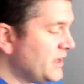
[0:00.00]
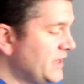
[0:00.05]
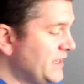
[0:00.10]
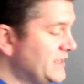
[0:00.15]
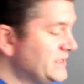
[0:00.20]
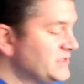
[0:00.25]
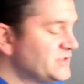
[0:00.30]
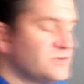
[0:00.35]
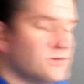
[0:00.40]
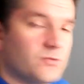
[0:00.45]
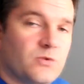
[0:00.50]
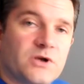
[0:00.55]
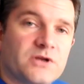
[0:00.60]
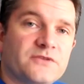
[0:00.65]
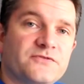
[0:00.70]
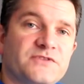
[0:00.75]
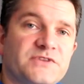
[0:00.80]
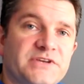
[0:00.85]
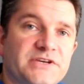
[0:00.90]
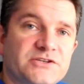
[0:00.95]
into one
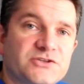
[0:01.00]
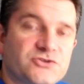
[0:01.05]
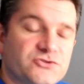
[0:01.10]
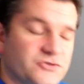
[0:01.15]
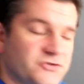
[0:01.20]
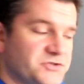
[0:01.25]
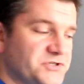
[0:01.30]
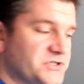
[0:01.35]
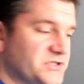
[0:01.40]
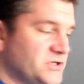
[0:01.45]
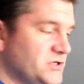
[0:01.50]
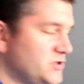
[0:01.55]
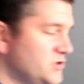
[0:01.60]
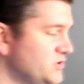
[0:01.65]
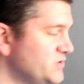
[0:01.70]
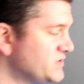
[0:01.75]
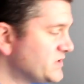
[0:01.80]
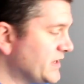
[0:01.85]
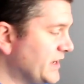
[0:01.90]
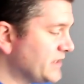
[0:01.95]
of the extruders and
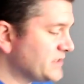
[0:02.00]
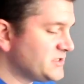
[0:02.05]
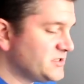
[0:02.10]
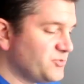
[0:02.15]
use that